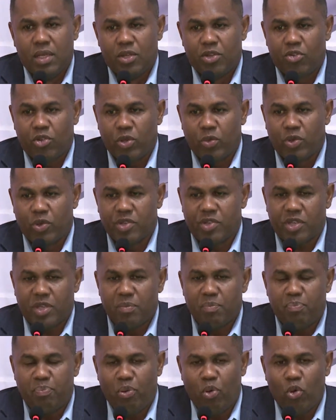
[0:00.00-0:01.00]
So it was
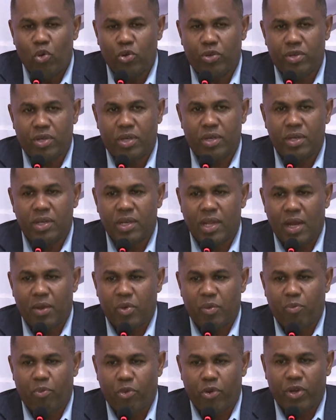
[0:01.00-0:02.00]
important that we
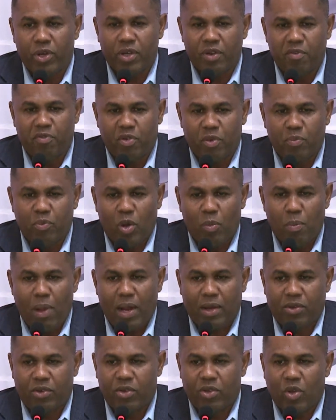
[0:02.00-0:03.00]
bring the football
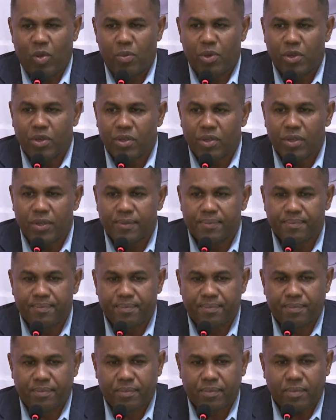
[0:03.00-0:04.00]
back to the community
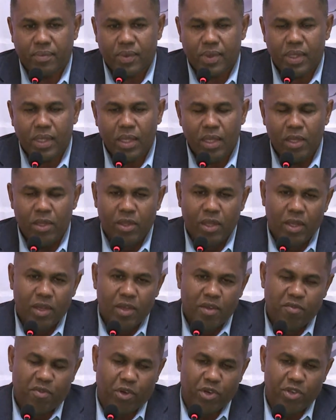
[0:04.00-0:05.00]

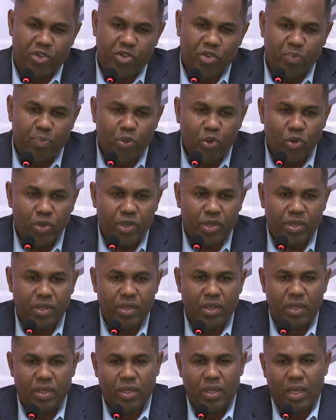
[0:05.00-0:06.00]
for the support,
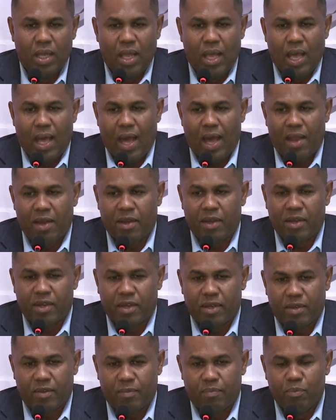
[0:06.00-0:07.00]
and
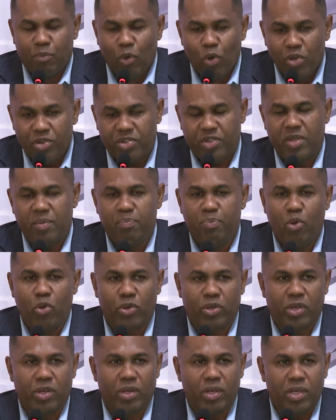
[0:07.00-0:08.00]
most
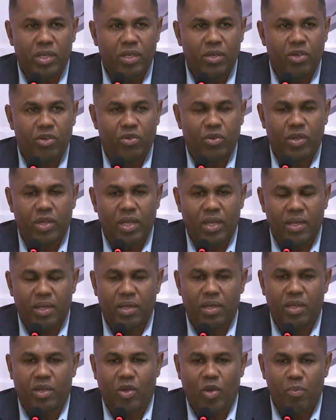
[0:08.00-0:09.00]
importantly, to get
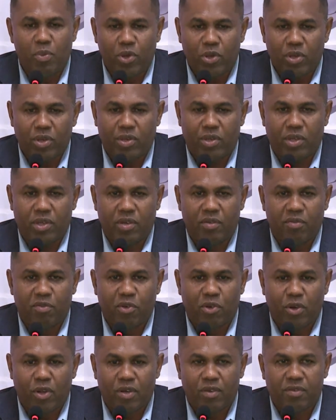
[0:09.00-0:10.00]
the community
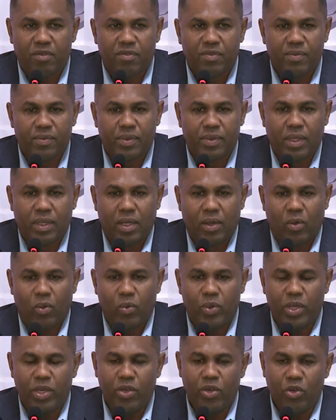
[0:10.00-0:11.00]
involved.
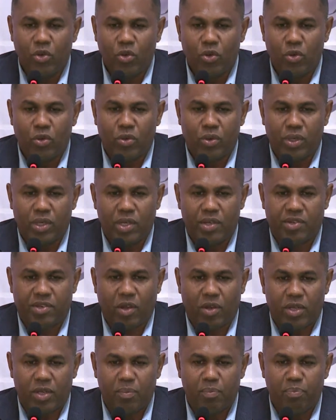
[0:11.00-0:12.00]
We know it's
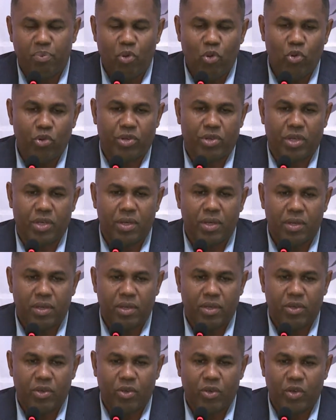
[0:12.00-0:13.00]
important,
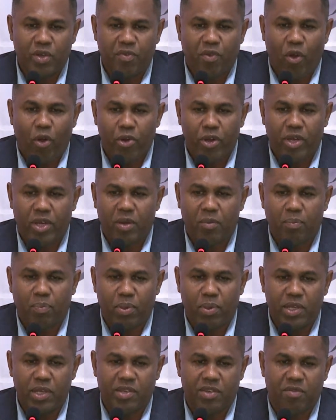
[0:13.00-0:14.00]
if Hurricane
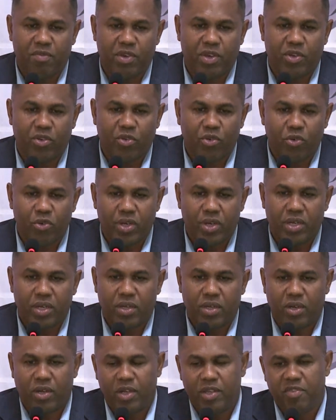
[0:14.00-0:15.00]
plays in Victoria
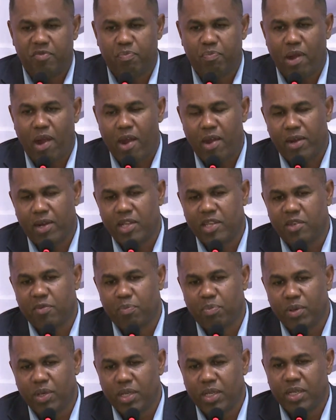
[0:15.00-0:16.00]
or if Paradise
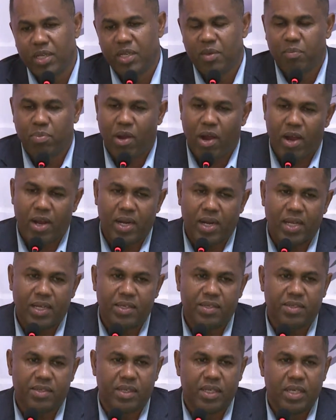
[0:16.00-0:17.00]
play in
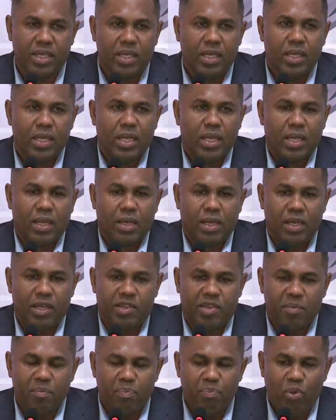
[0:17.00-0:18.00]
Paradise,
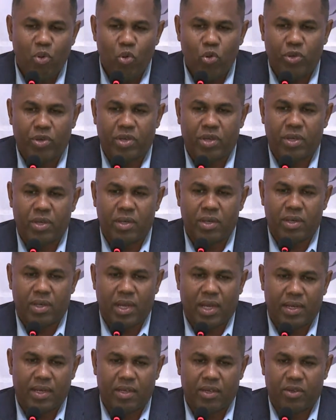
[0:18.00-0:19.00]
it's important
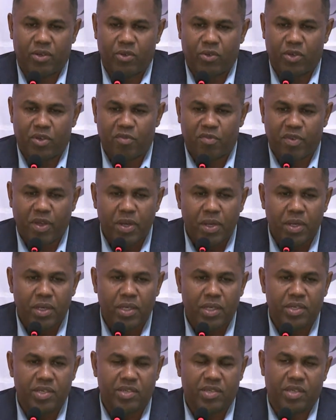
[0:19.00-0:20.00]
that, the
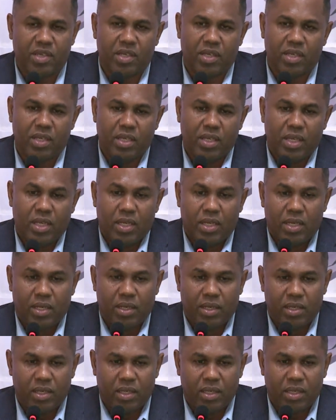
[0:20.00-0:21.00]
vendors,
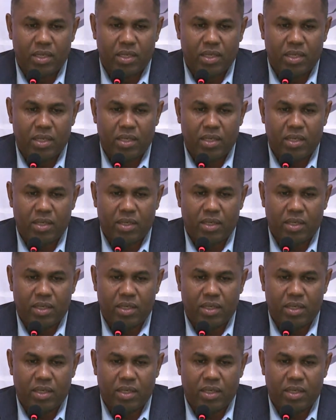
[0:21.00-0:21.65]
the